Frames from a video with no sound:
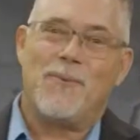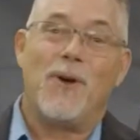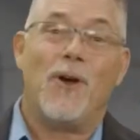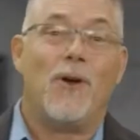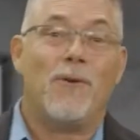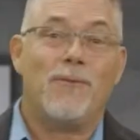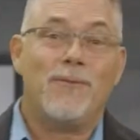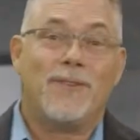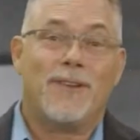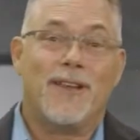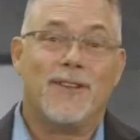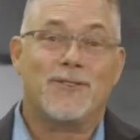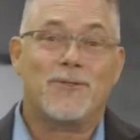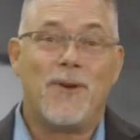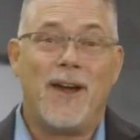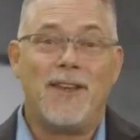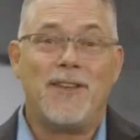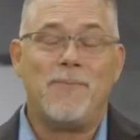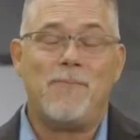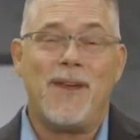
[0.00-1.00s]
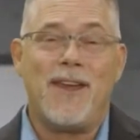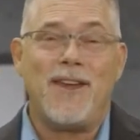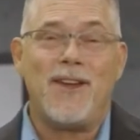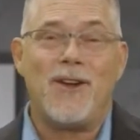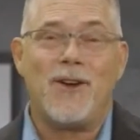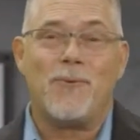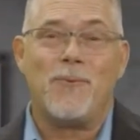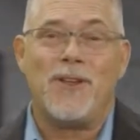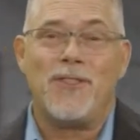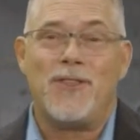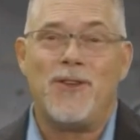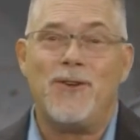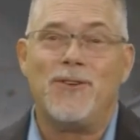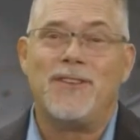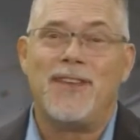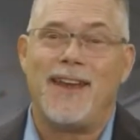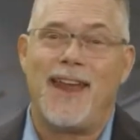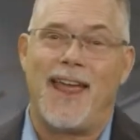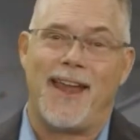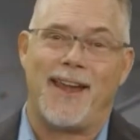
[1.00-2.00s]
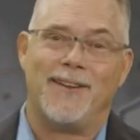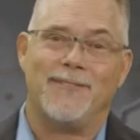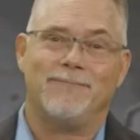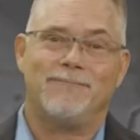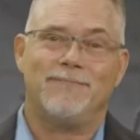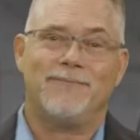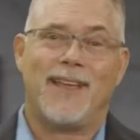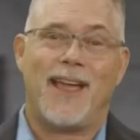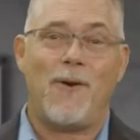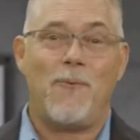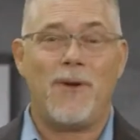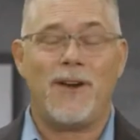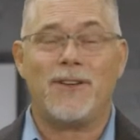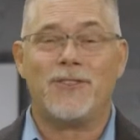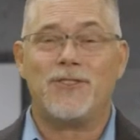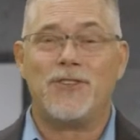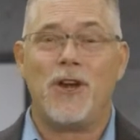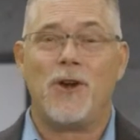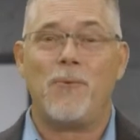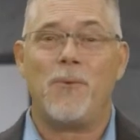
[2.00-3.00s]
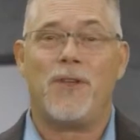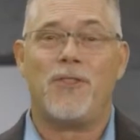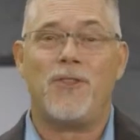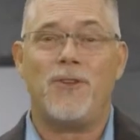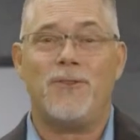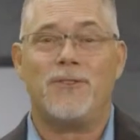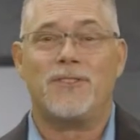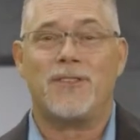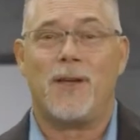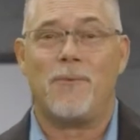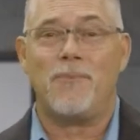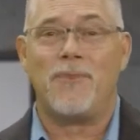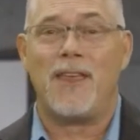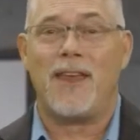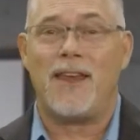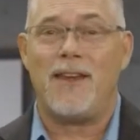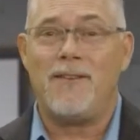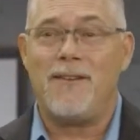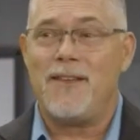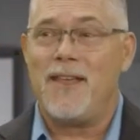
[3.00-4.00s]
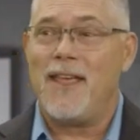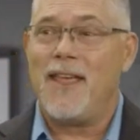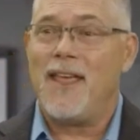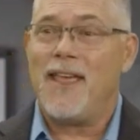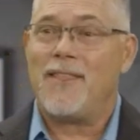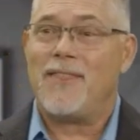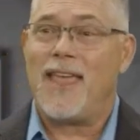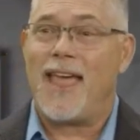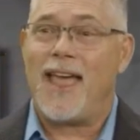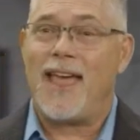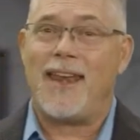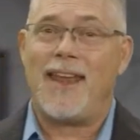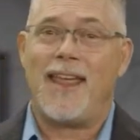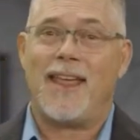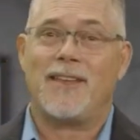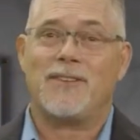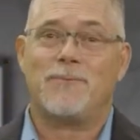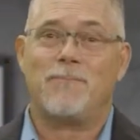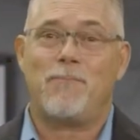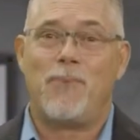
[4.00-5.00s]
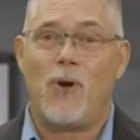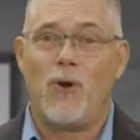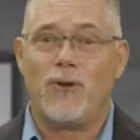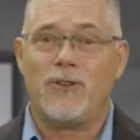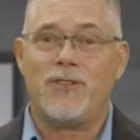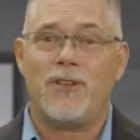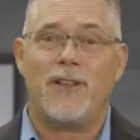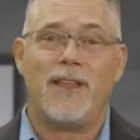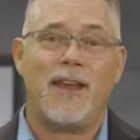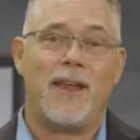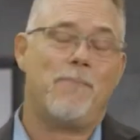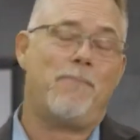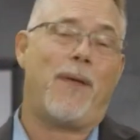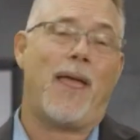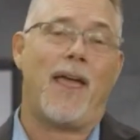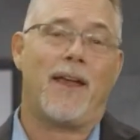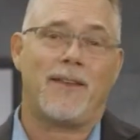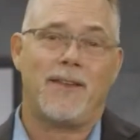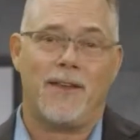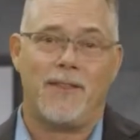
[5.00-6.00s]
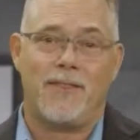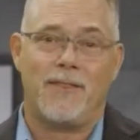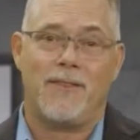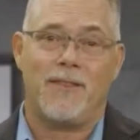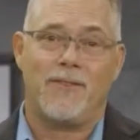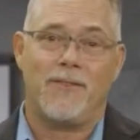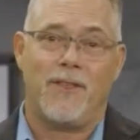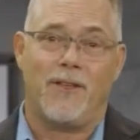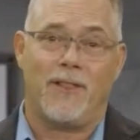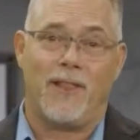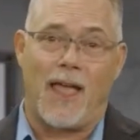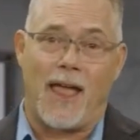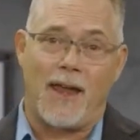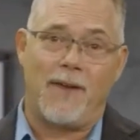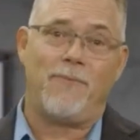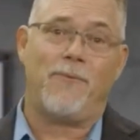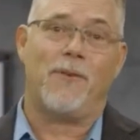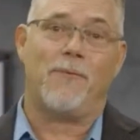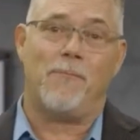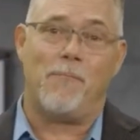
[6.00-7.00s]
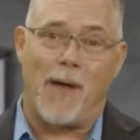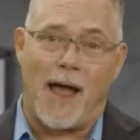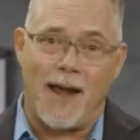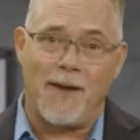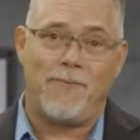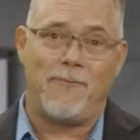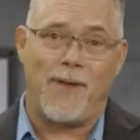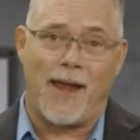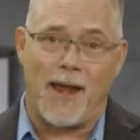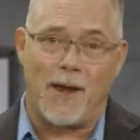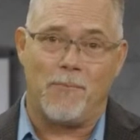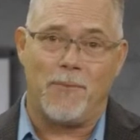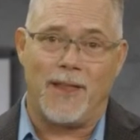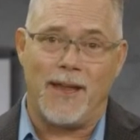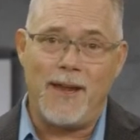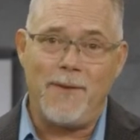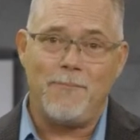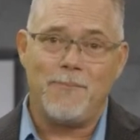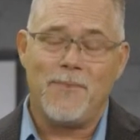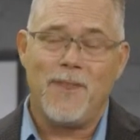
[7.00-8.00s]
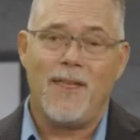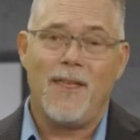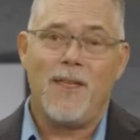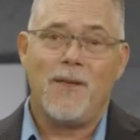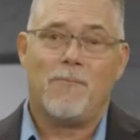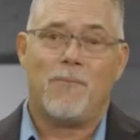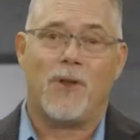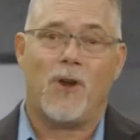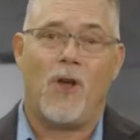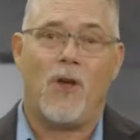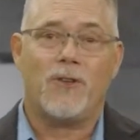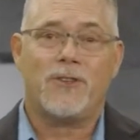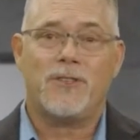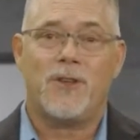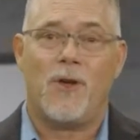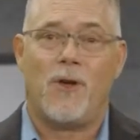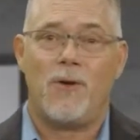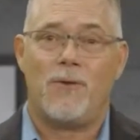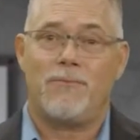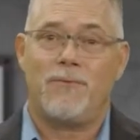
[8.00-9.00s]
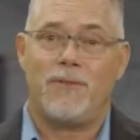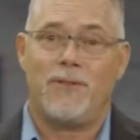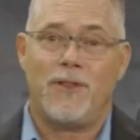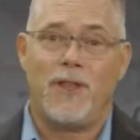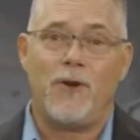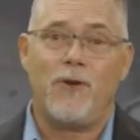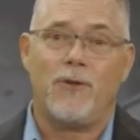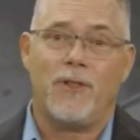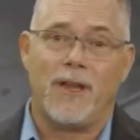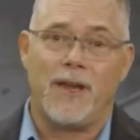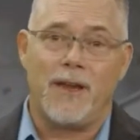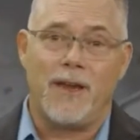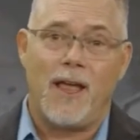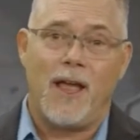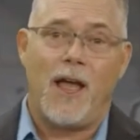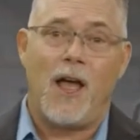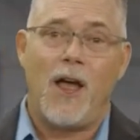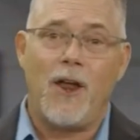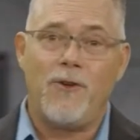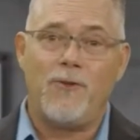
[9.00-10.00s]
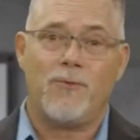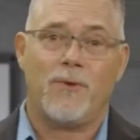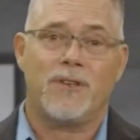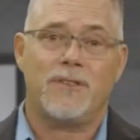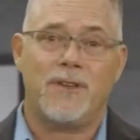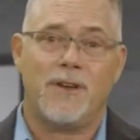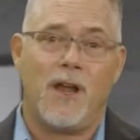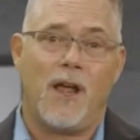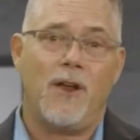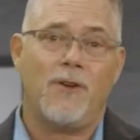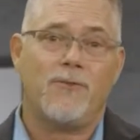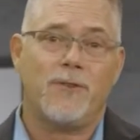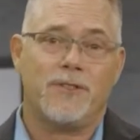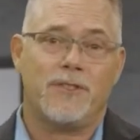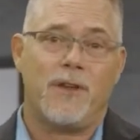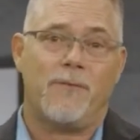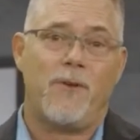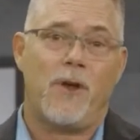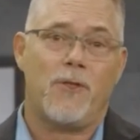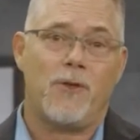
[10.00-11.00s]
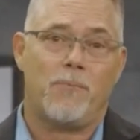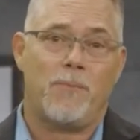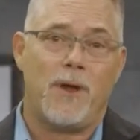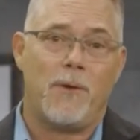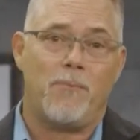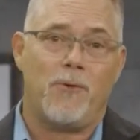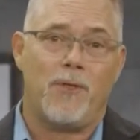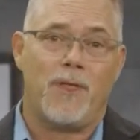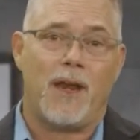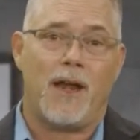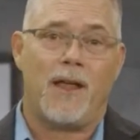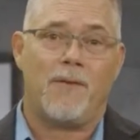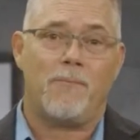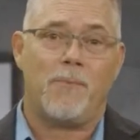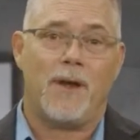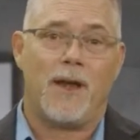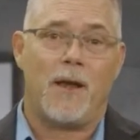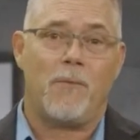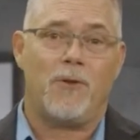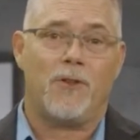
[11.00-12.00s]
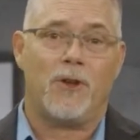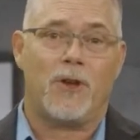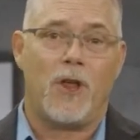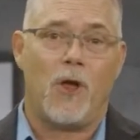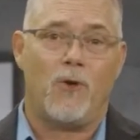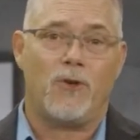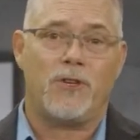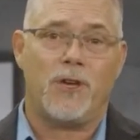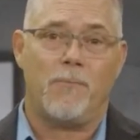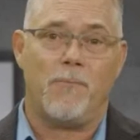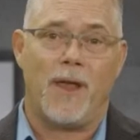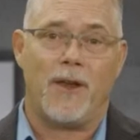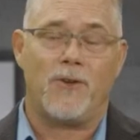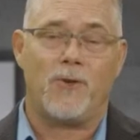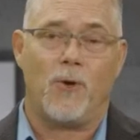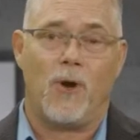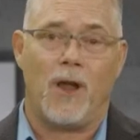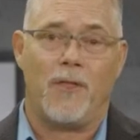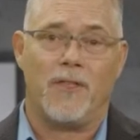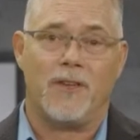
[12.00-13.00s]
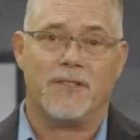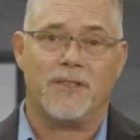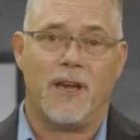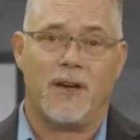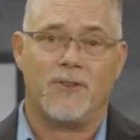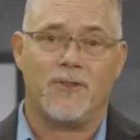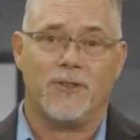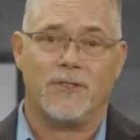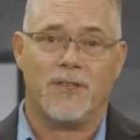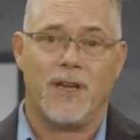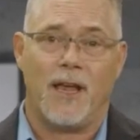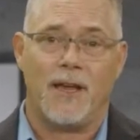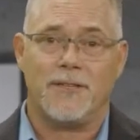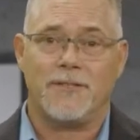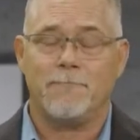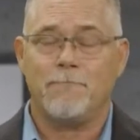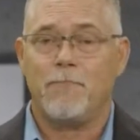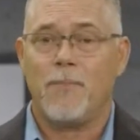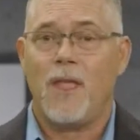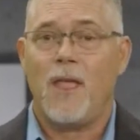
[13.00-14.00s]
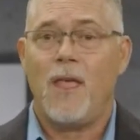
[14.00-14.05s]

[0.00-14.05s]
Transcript: Well, it's great to be here with you today. I want to share with you something that has personally impacted the life of my family, but also literally hundreds and hundreds of other people that I've been able to coach and mentor on this exercise.